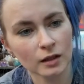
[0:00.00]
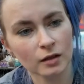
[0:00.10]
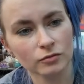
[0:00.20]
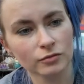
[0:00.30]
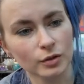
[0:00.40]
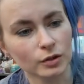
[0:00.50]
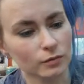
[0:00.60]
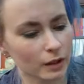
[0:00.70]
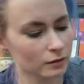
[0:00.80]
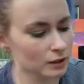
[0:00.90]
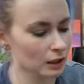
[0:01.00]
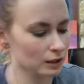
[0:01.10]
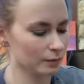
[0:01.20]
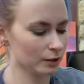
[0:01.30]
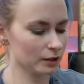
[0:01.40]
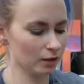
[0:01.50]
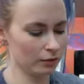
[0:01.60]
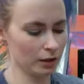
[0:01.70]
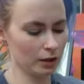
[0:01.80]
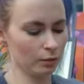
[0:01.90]
And fold it round. And I
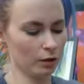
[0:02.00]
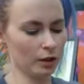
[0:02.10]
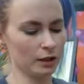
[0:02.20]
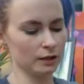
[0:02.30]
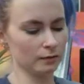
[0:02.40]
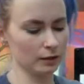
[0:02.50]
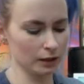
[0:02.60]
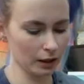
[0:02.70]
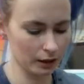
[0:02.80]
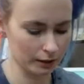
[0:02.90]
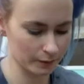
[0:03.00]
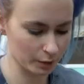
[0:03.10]
specifically wanted something like this